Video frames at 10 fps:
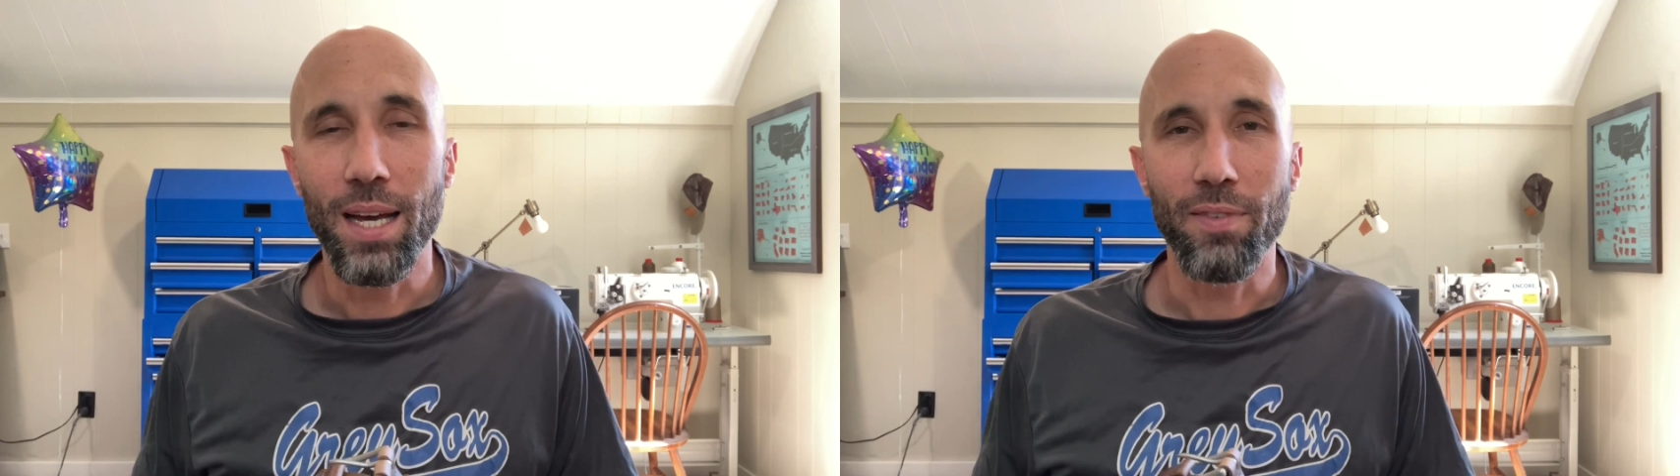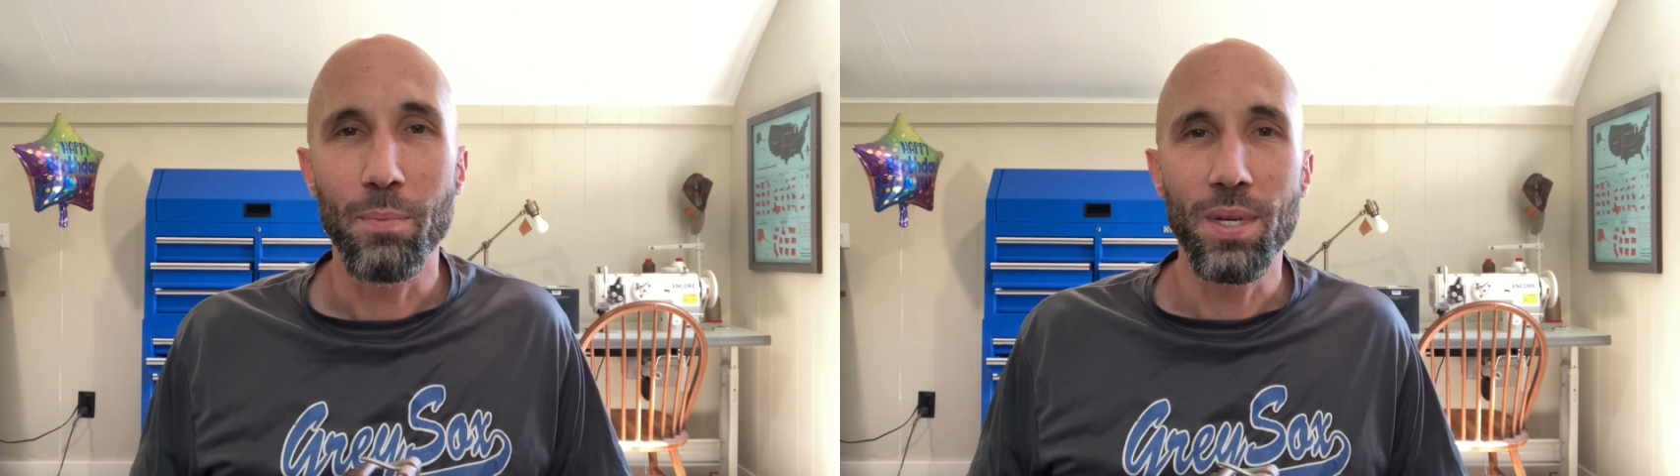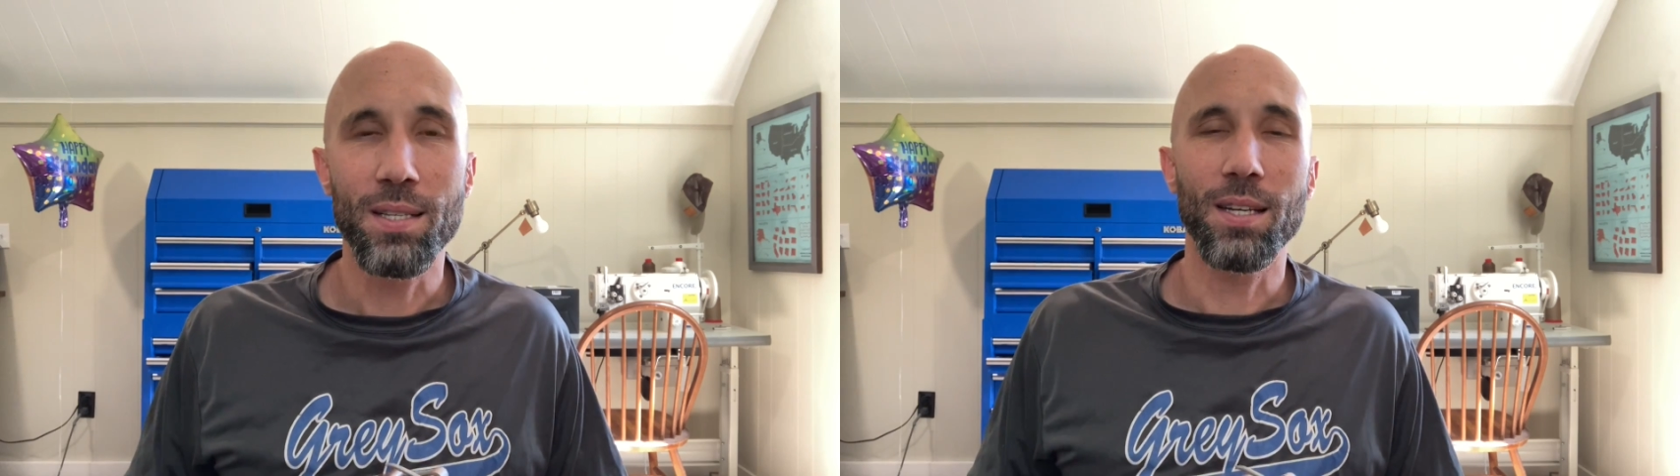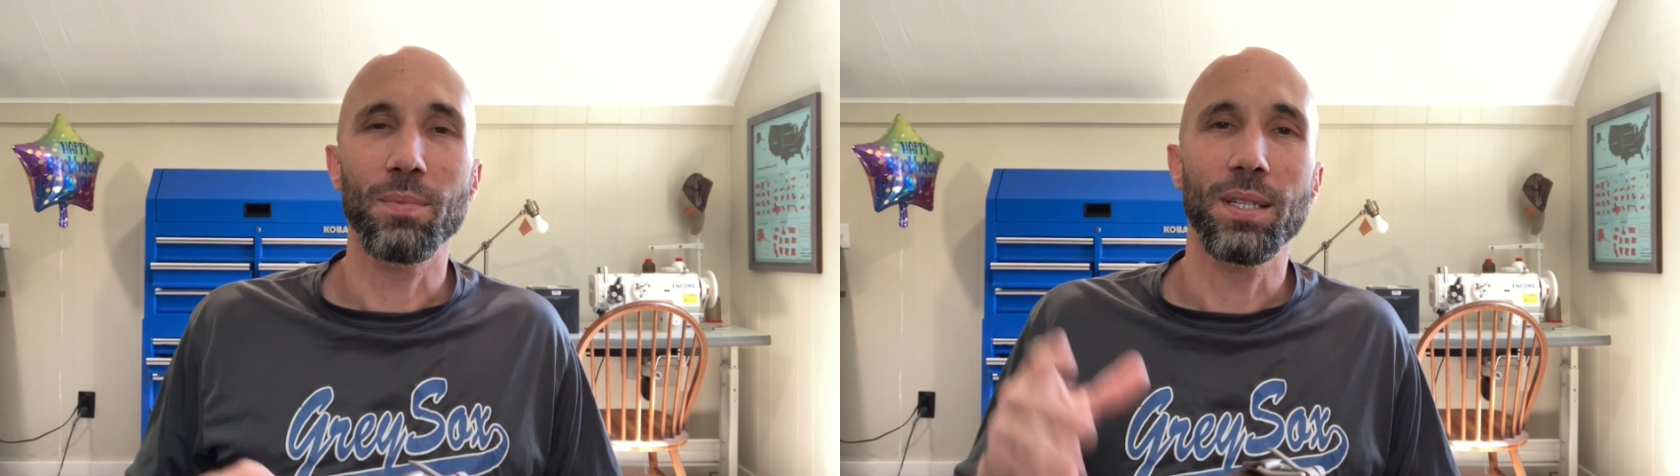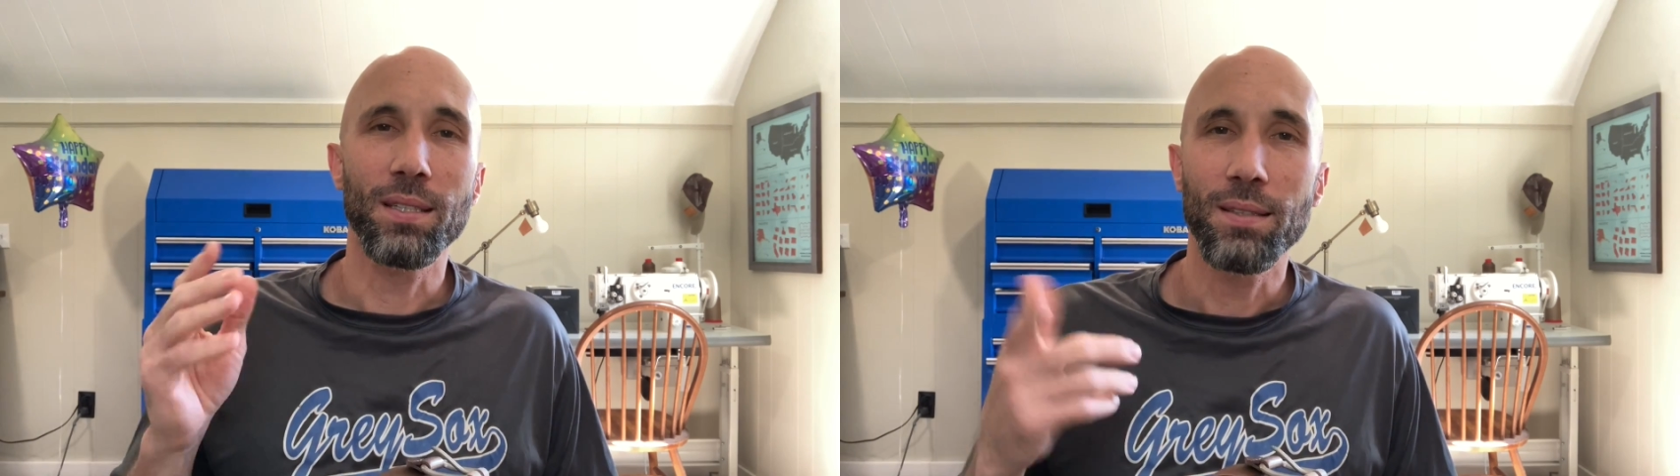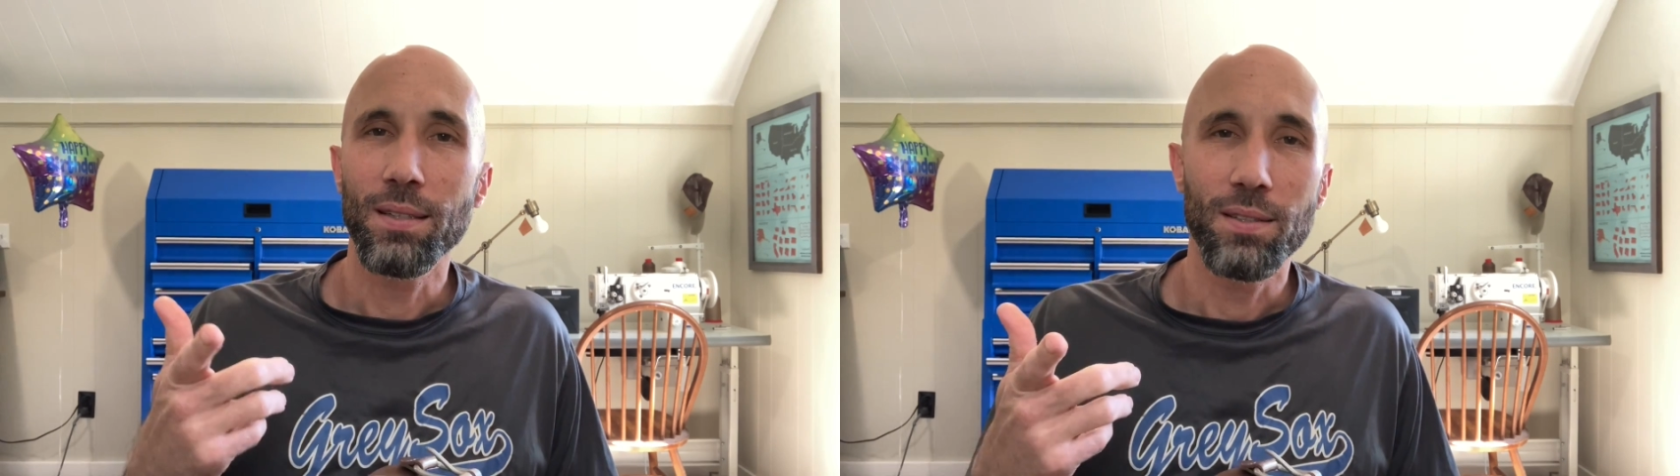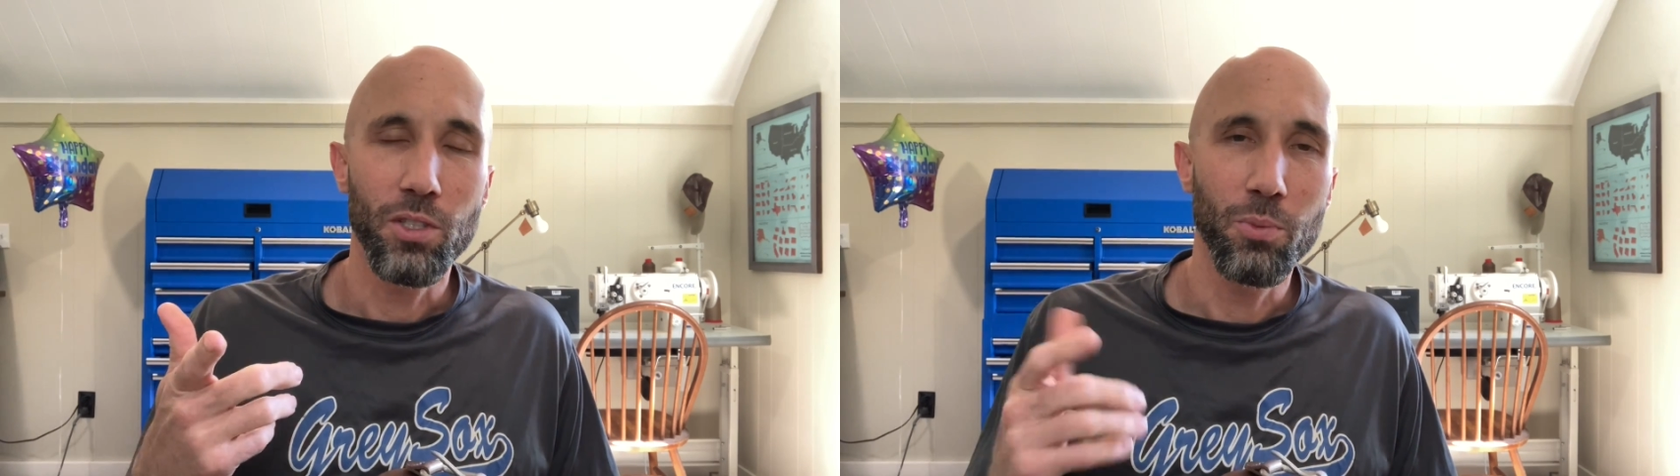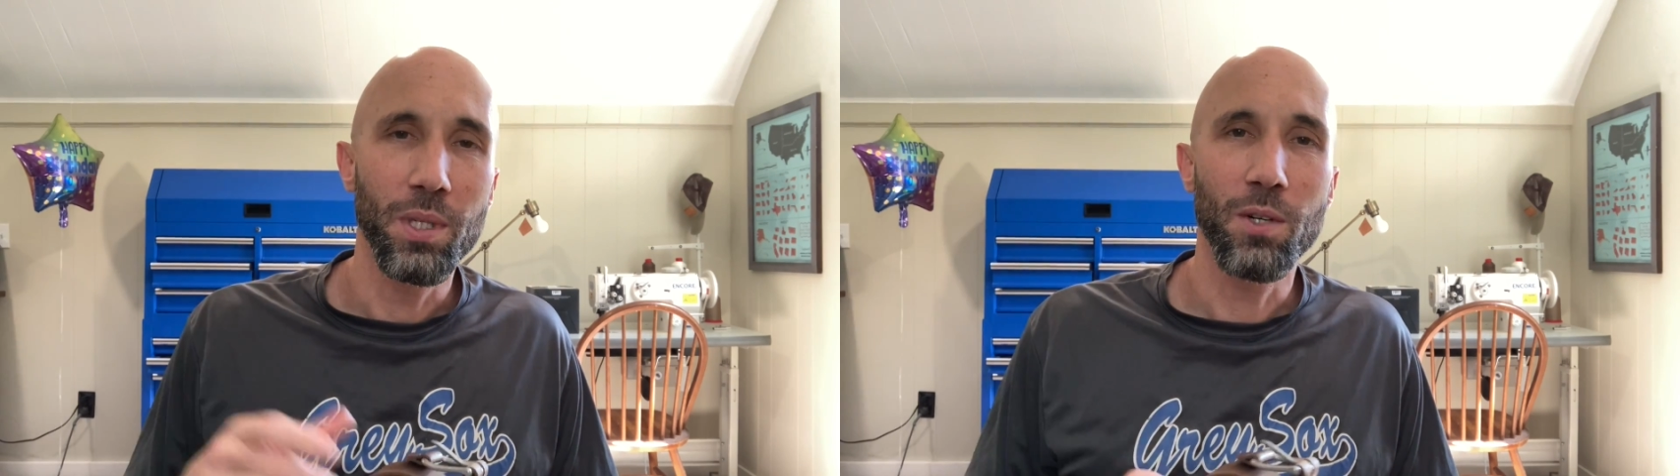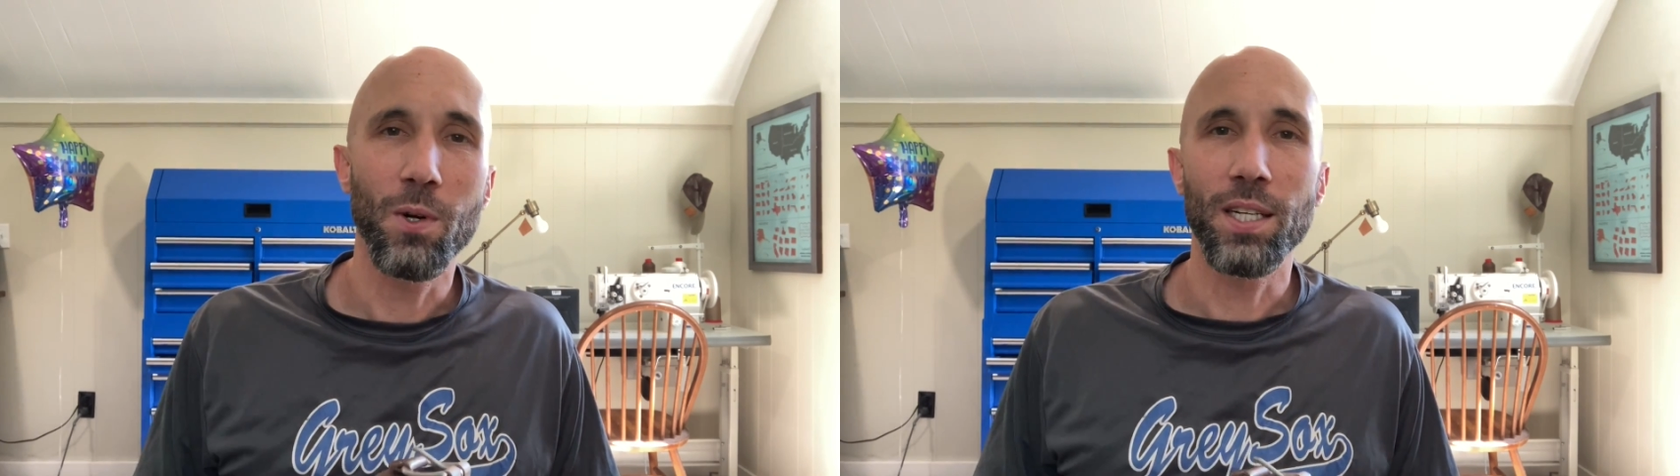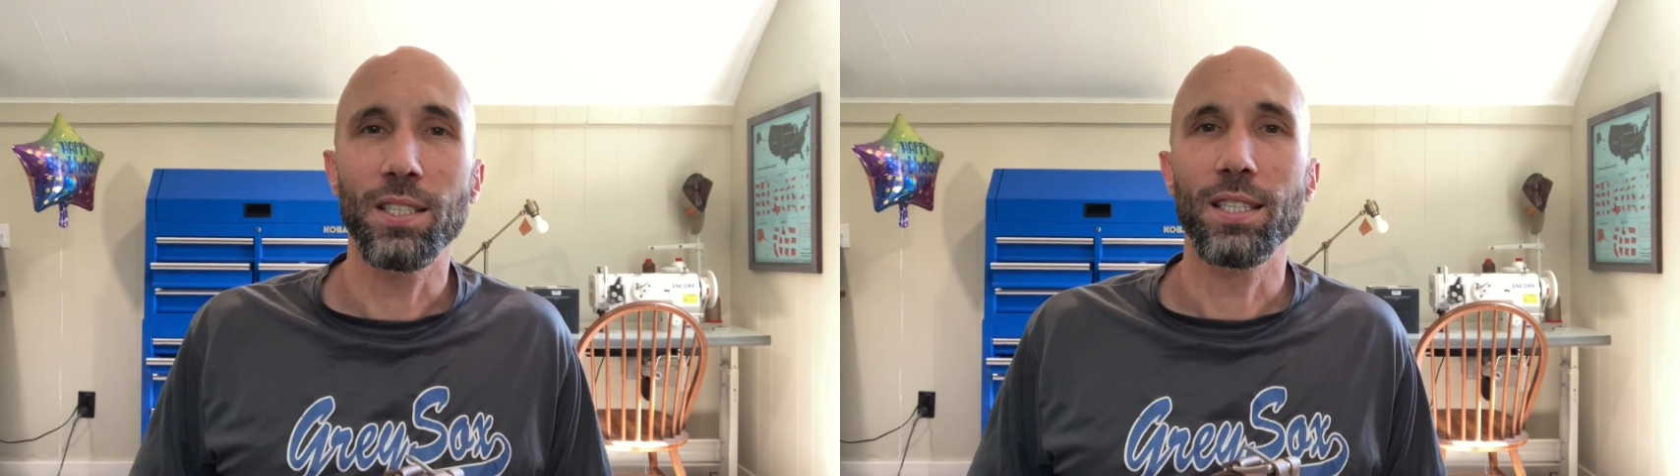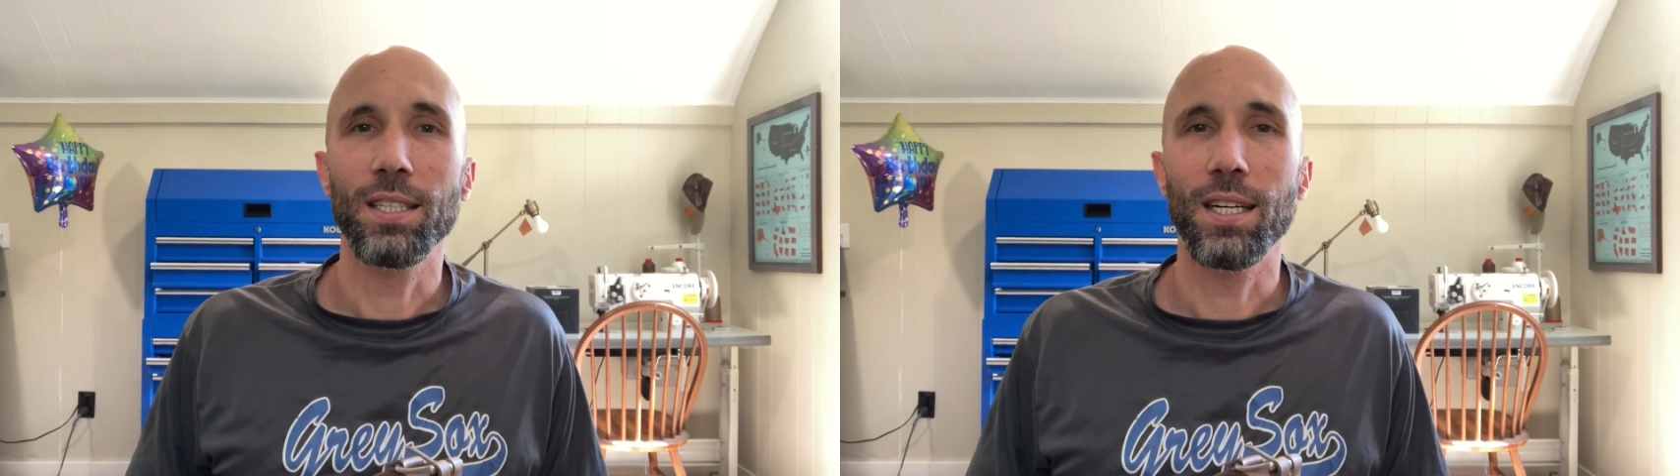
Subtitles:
if I missed something, shoot me a question.